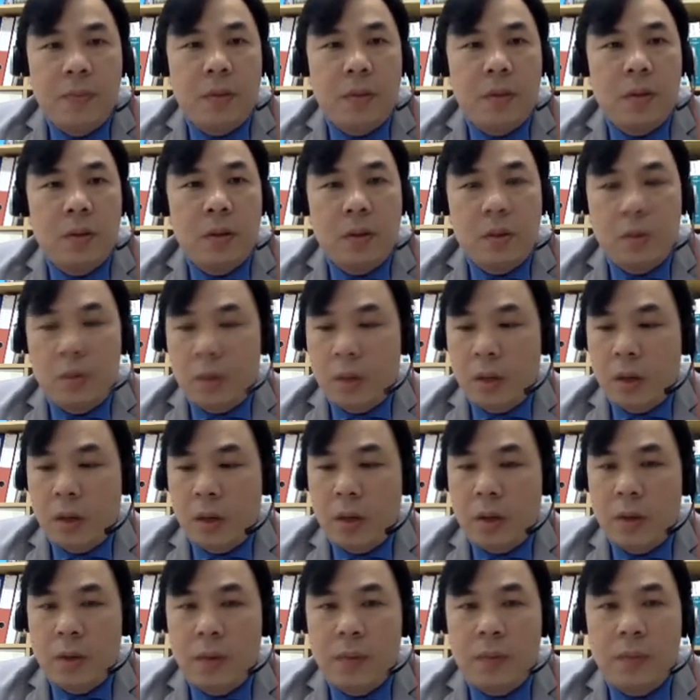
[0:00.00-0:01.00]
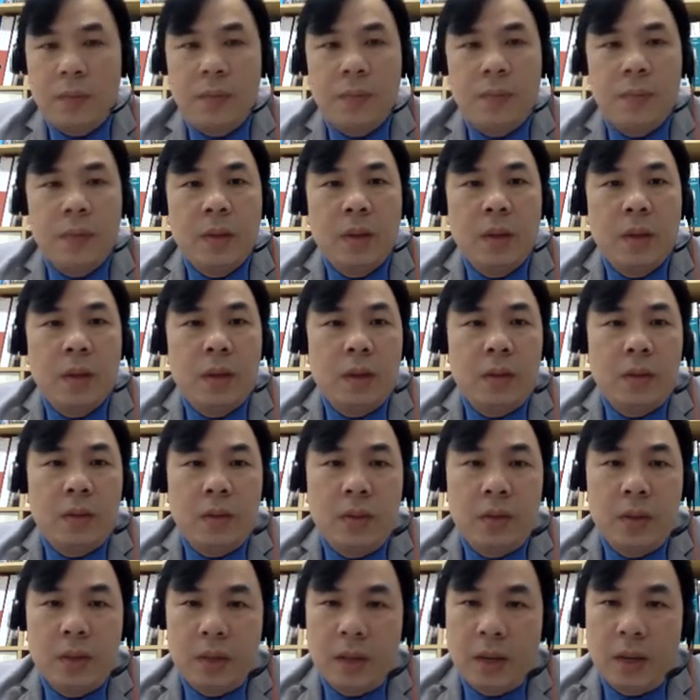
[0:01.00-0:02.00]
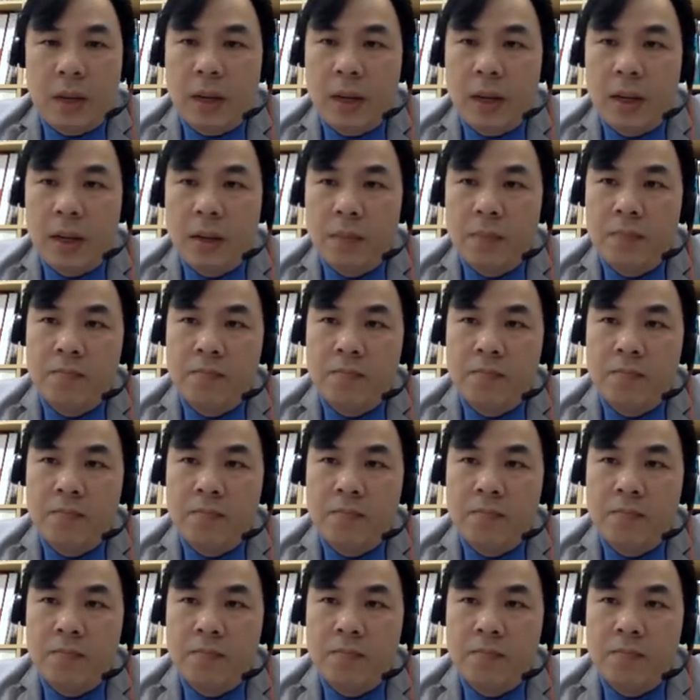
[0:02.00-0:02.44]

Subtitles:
So we have the first guideline,